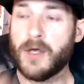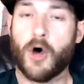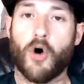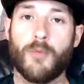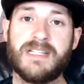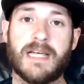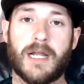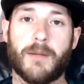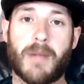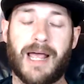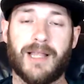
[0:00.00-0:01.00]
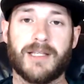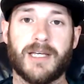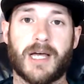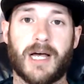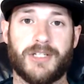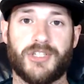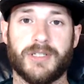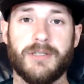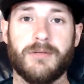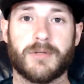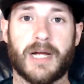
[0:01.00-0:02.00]
Homie's got a mild
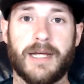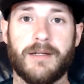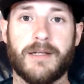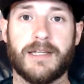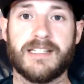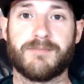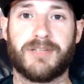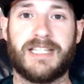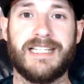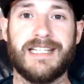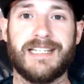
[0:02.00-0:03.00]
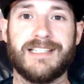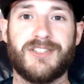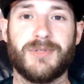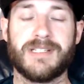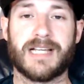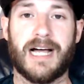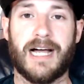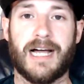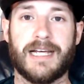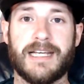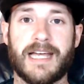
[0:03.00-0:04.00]
concussion, right? He's bleeding into his
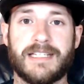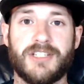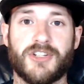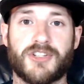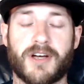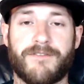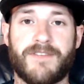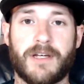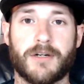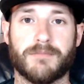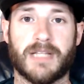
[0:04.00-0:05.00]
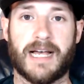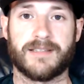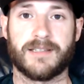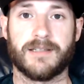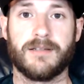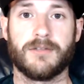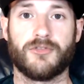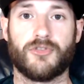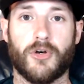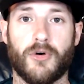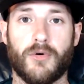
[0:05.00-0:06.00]
eye, and he just got finger blasted.
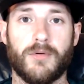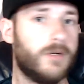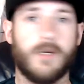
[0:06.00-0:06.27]
So,